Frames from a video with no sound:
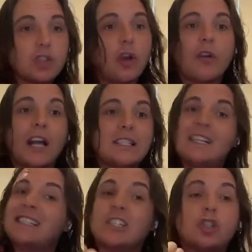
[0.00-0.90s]

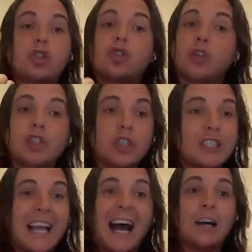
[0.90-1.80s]
songwriter is such a
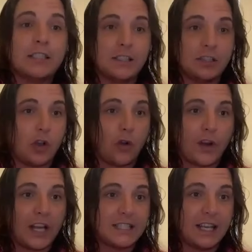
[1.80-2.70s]
talented
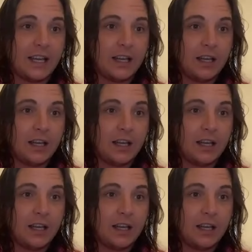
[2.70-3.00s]
songwriter